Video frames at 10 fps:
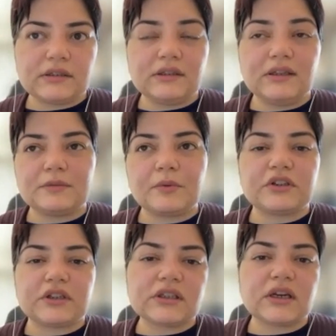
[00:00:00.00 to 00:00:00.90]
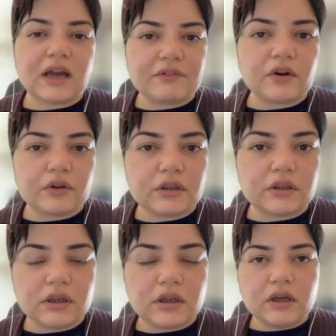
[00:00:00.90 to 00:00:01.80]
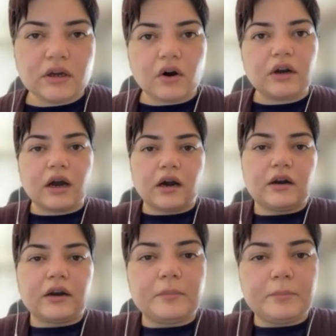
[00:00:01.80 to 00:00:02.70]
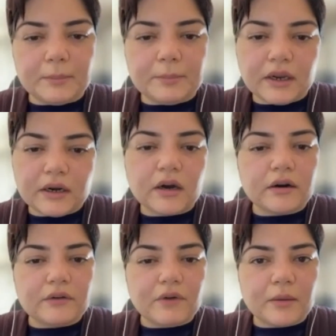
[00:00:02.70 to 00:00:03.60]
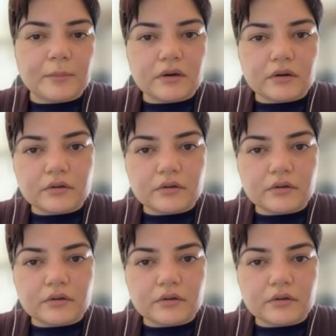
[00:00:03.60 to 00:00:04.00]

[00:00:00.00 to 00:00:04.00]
these projects are having on our people and our environment?